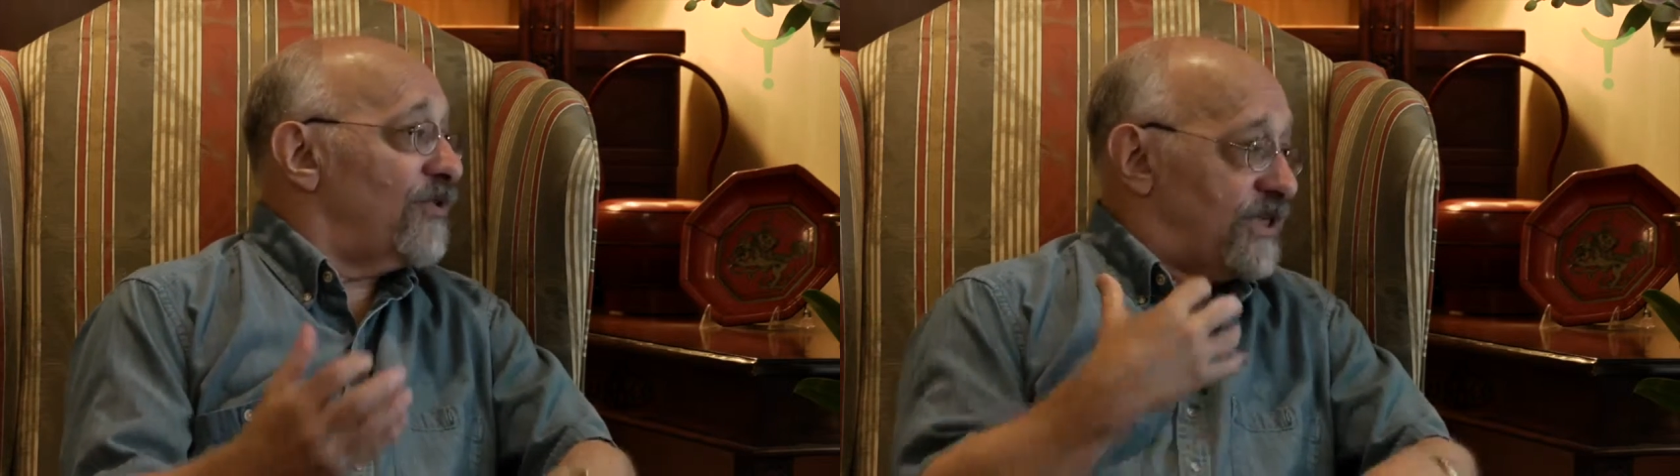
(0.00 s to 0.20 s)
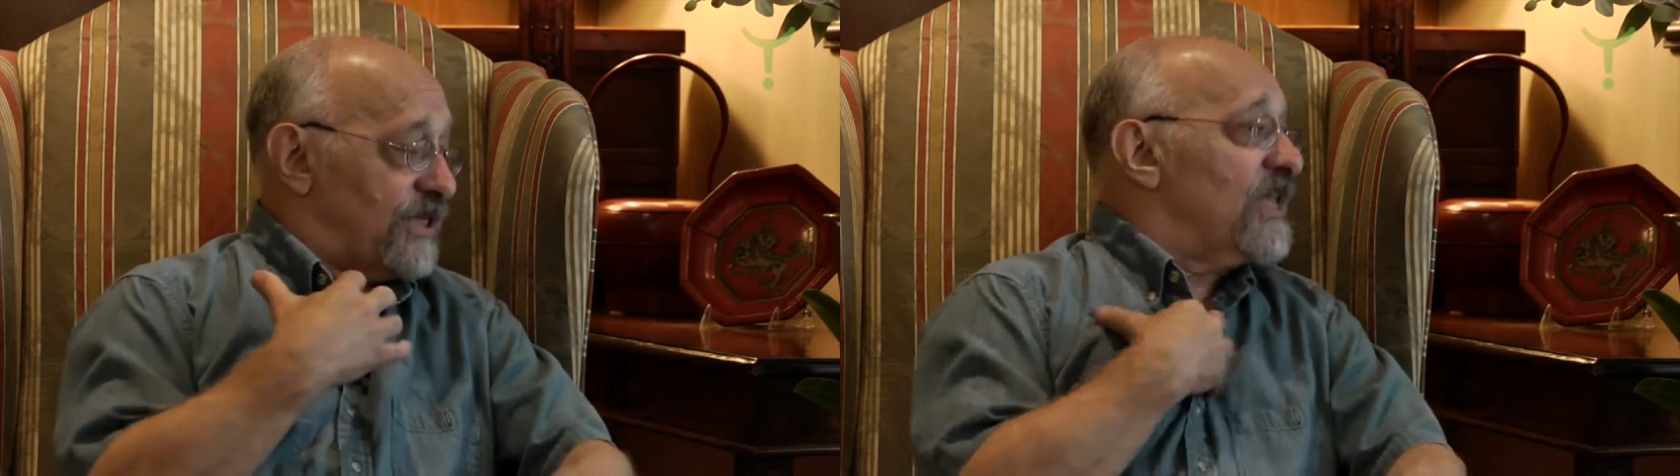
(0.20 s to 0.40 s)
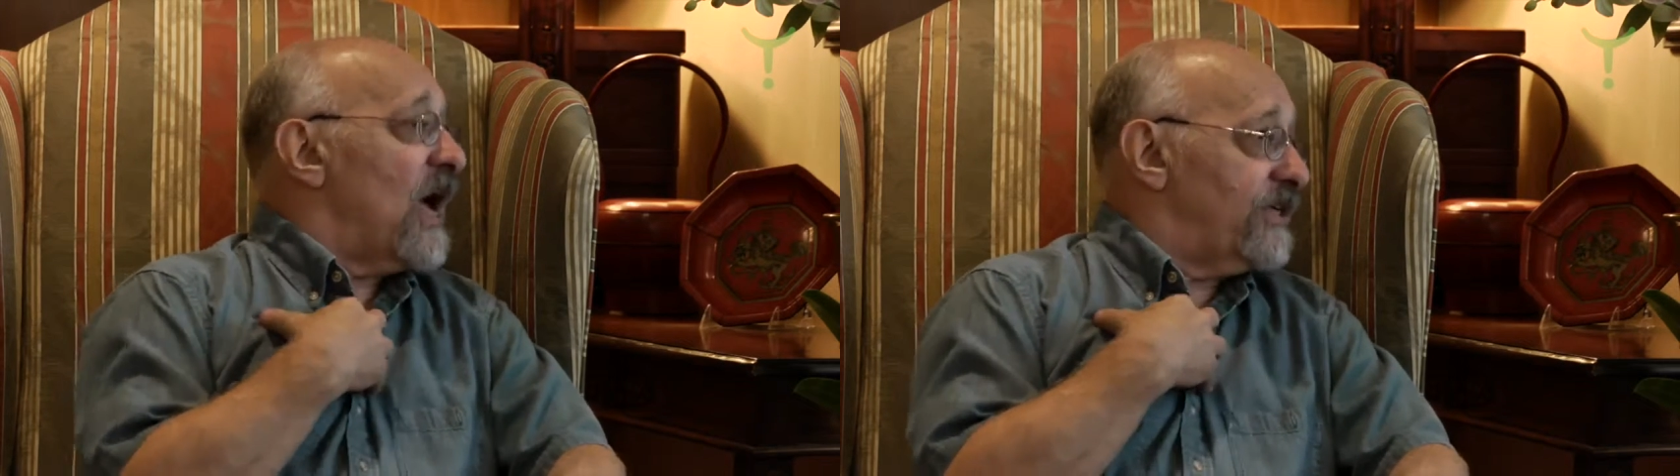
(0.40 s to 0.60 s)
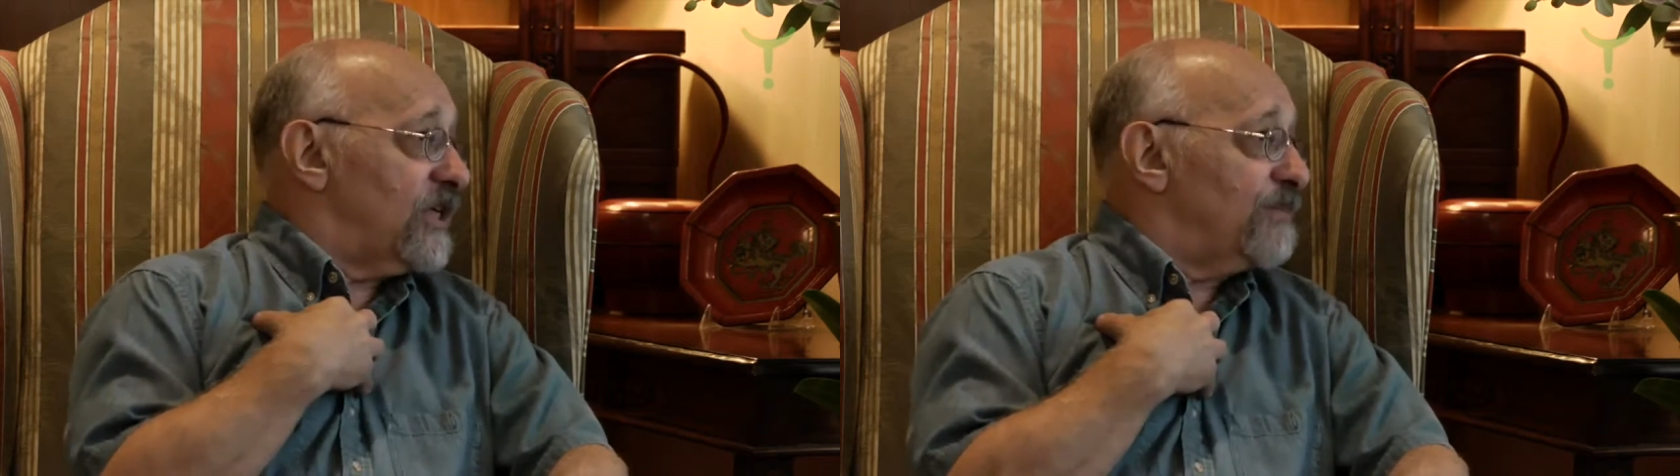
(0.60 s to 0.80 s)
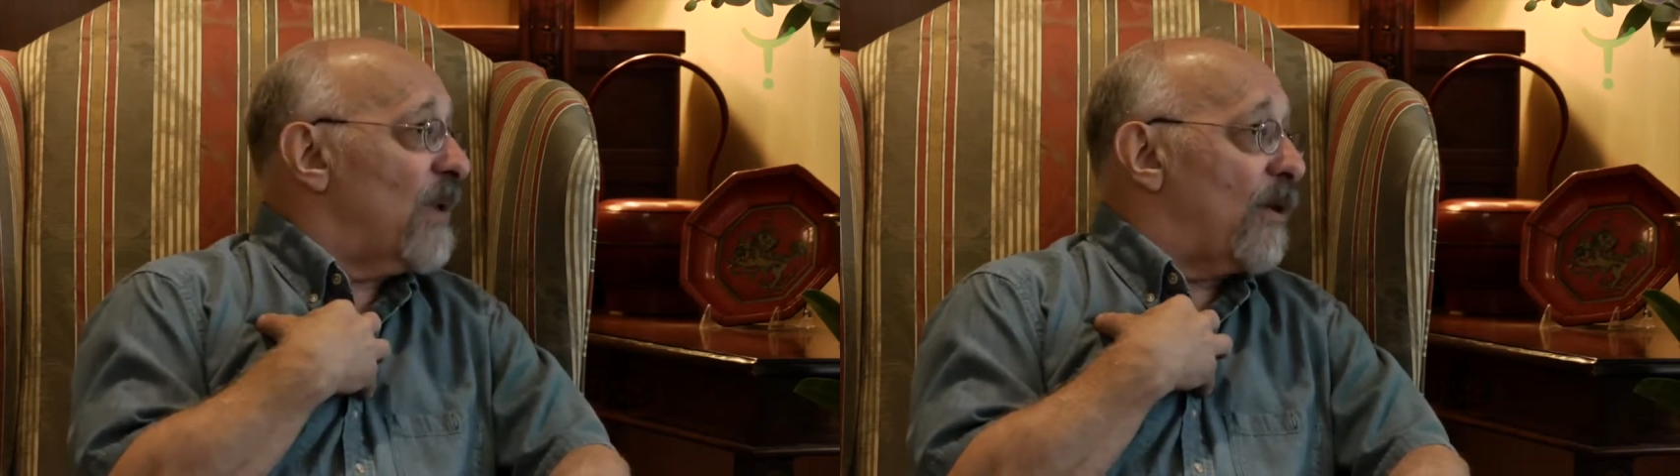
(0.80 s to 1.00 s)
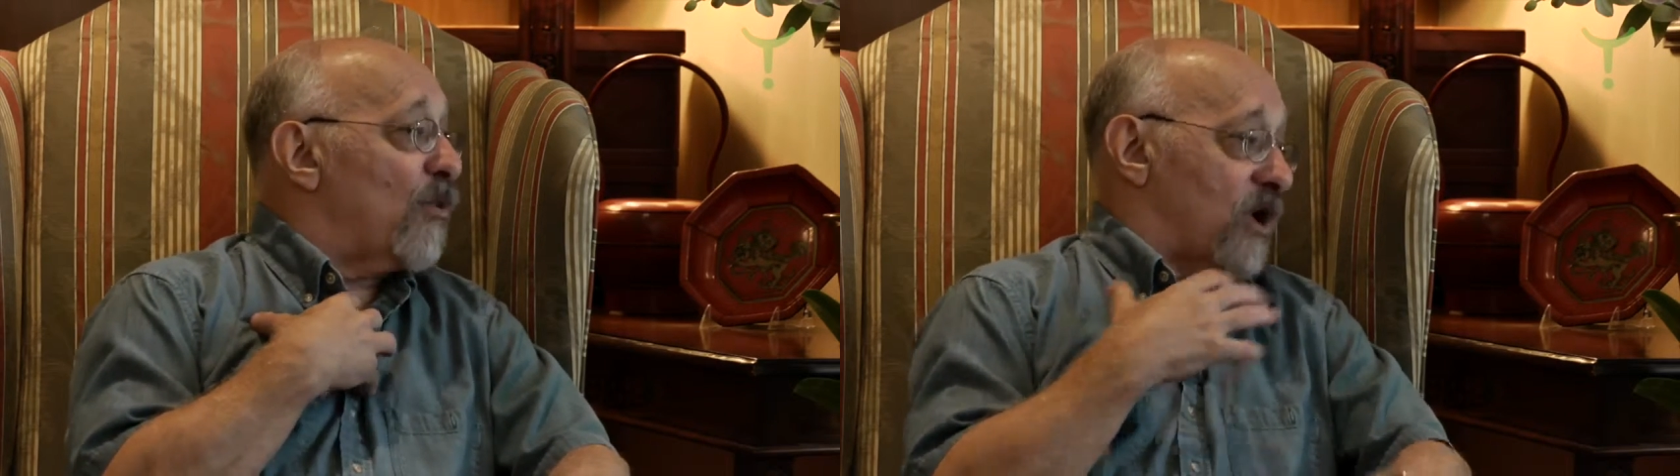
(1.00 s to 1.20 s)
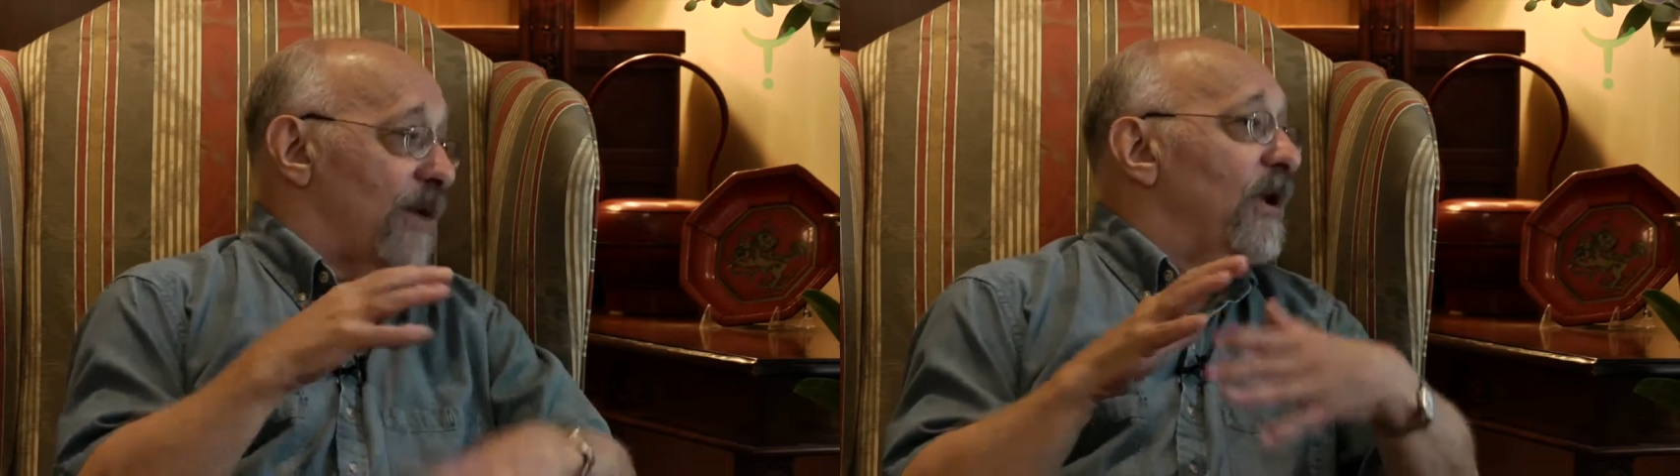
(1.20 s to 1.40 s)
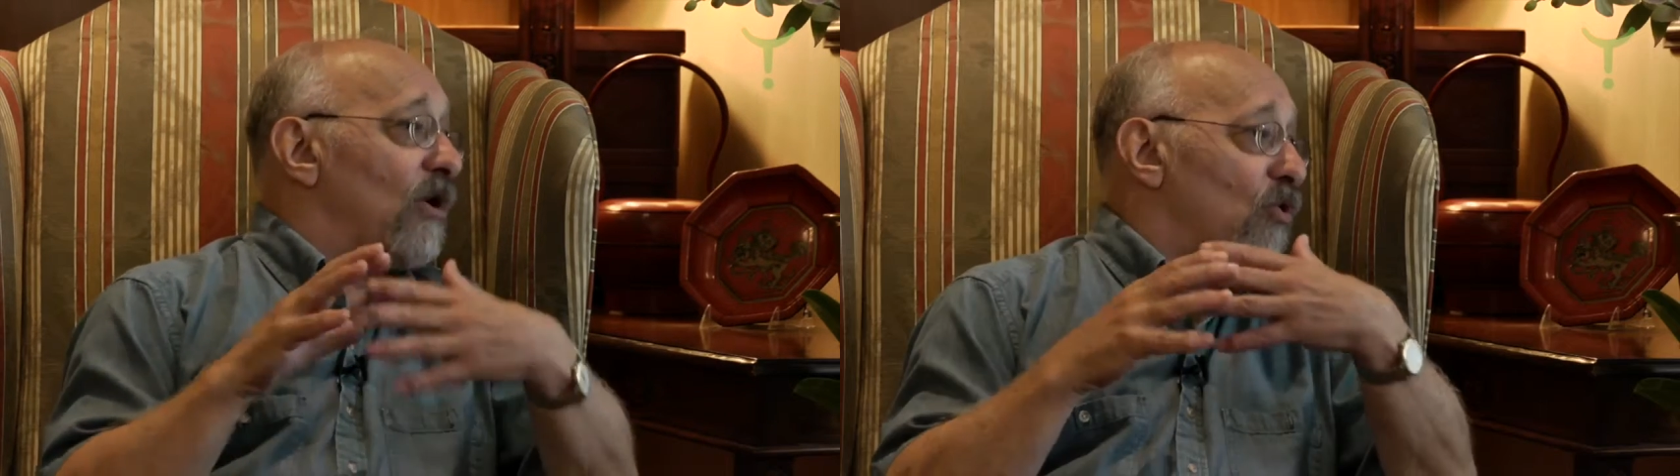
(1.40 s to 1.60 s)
this is not just my work. I mean,